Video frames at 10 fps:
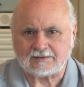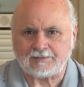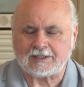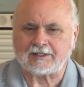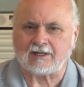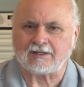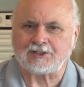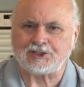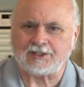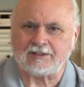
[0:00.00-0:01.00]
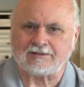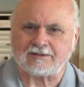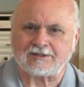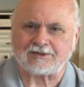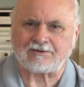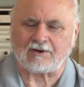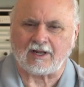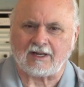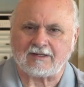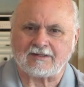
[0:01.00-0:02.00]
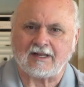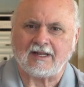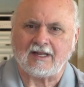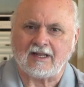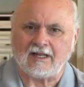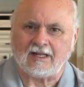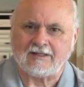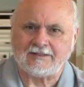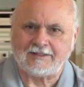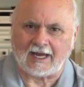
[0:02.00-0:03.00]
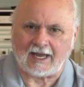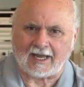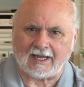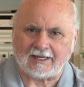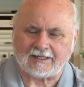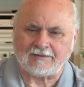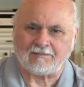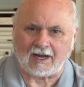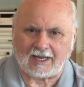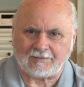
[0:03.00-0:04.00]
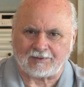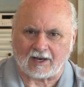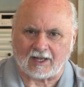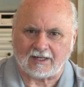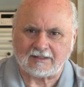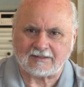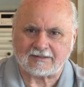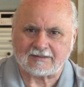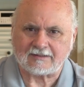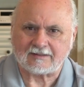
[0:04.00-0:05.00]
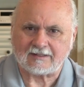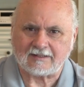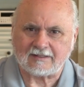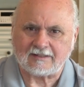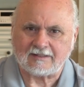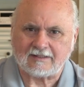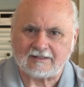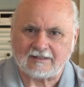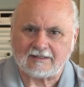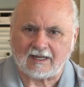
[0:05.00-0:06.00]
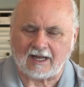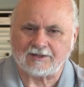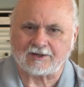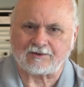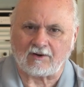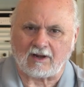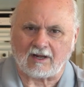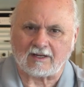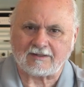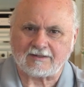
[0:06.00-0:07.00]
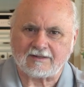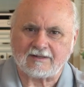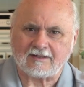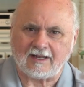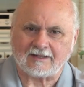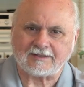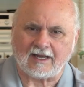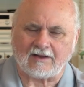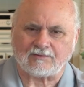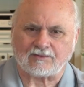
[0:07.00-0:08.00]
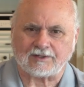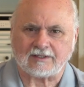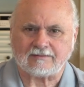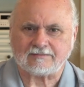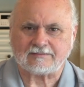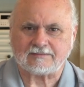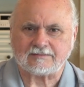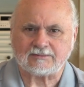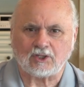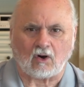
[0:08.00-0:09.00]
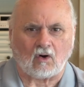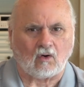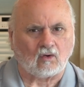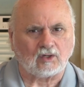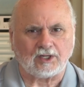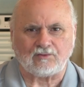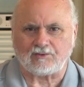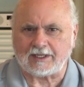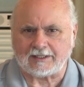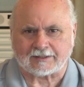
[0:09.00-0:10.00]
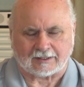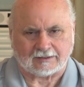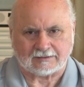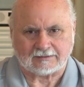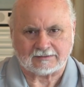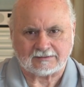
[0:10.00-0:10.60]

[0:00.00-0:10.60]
Because Jesus Christ died in my place on the cross at Calvary. The only reason.